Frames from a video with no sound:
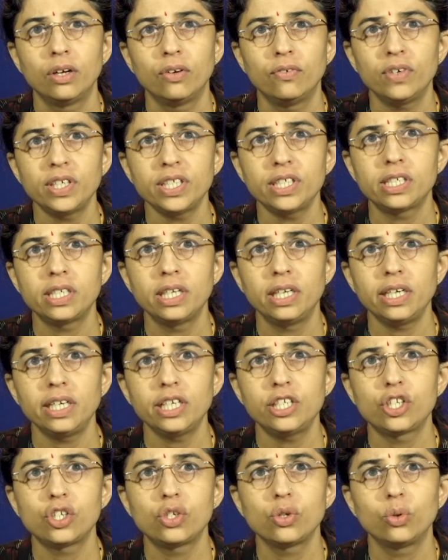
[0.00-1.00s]
which
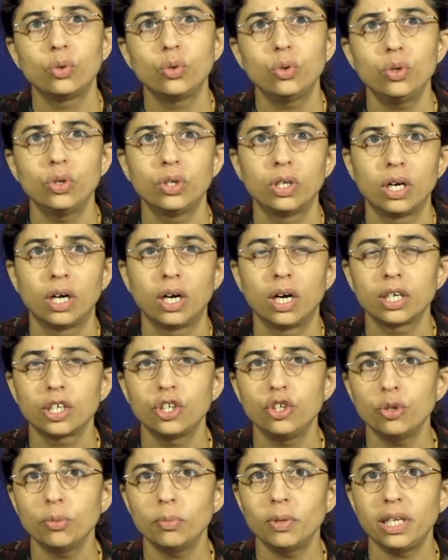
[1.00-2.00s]
leads to
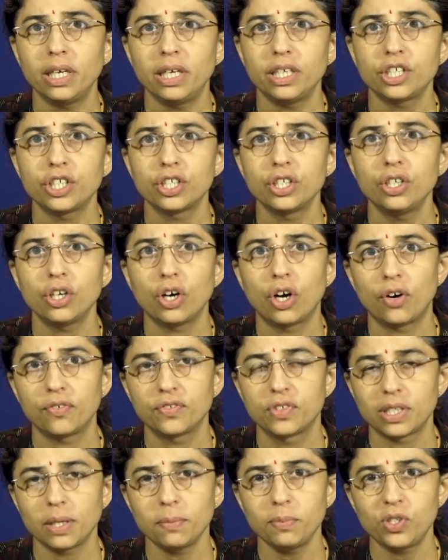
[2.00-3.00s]
accumulation
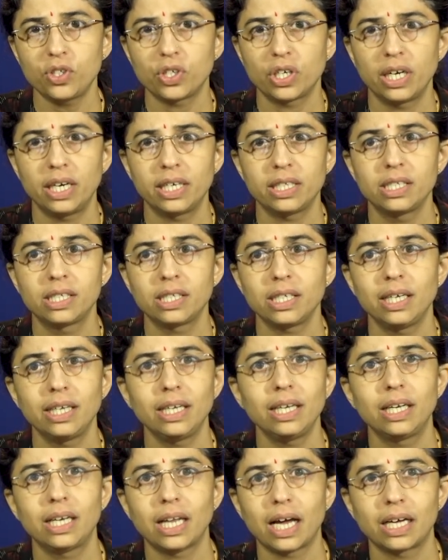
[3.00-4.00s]
of substrates
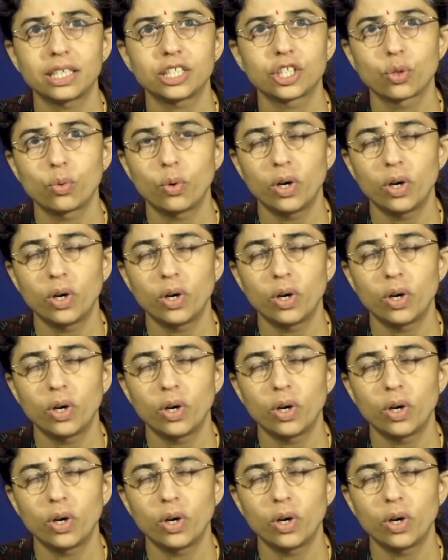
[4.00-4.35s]
in large